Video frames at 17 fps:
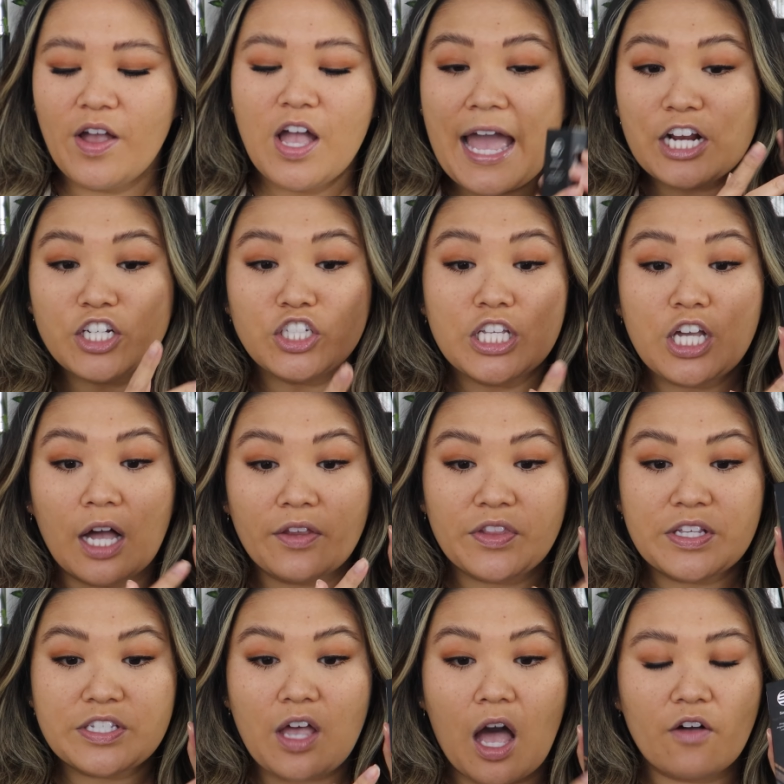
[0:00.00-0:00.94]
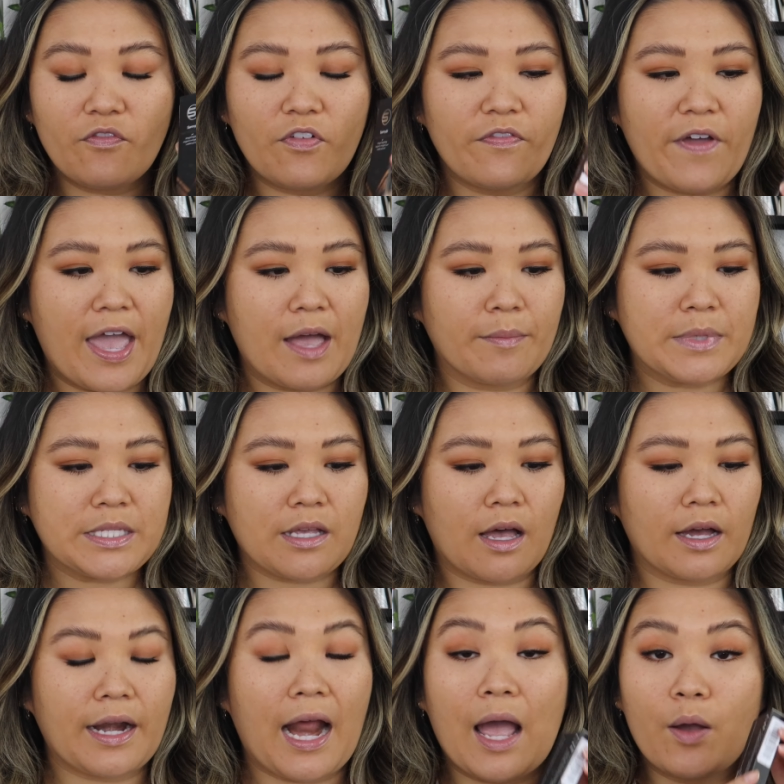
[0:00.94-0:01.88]
I actually got this off of
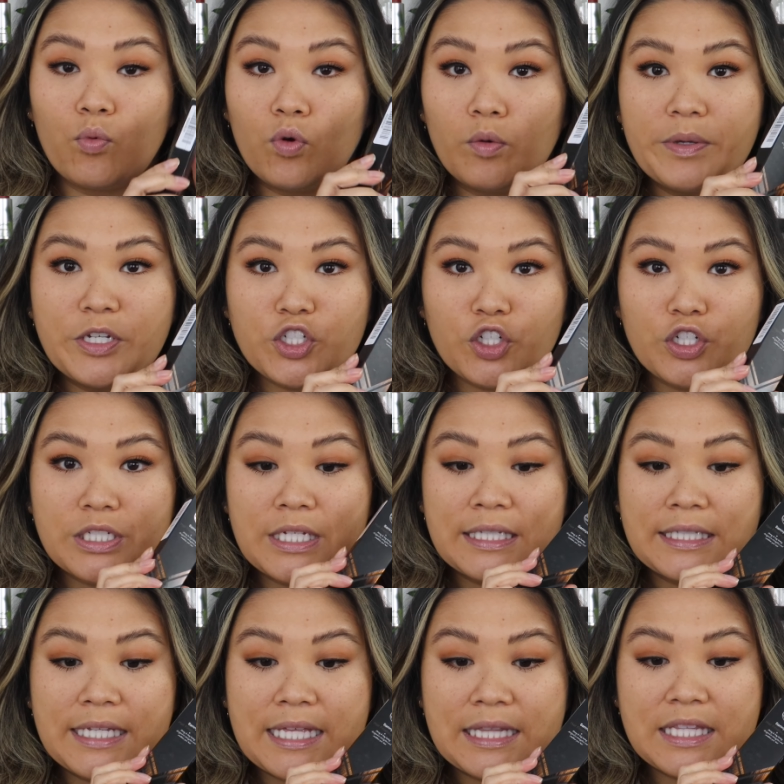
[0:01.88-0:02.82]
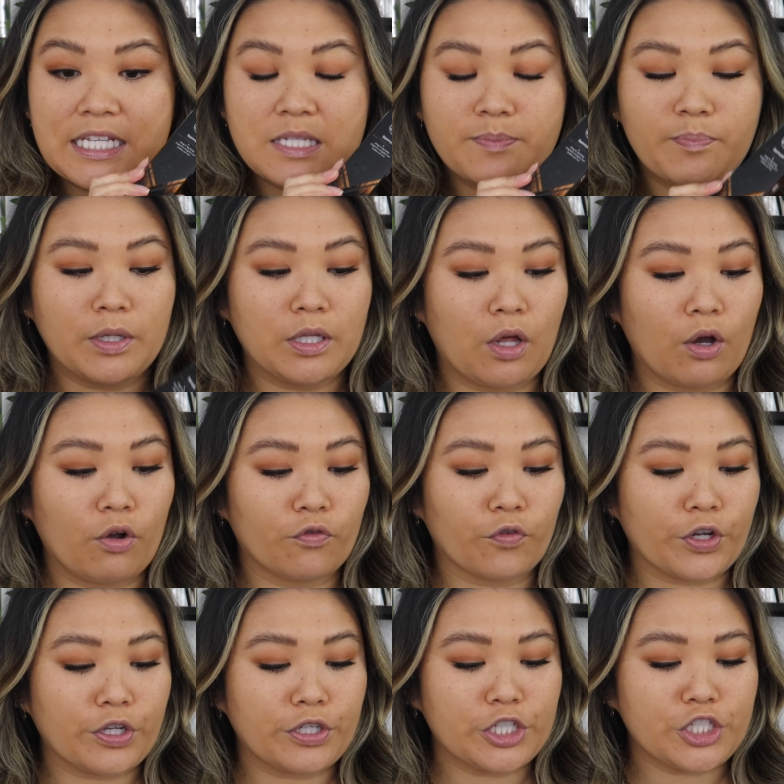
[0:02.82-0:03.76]
Amazon. I will be sure to link this below
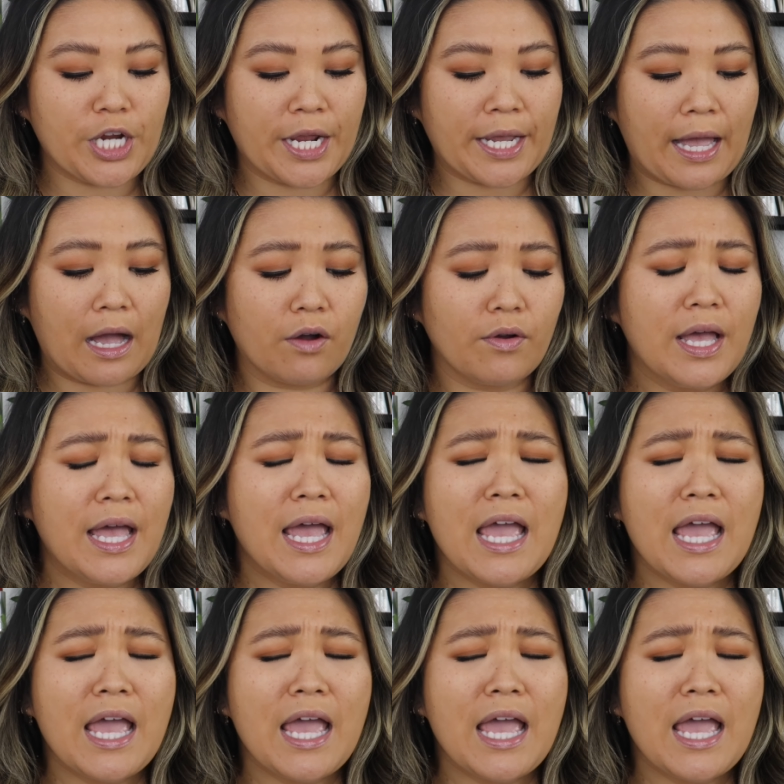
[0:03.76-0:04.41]
for you to check out.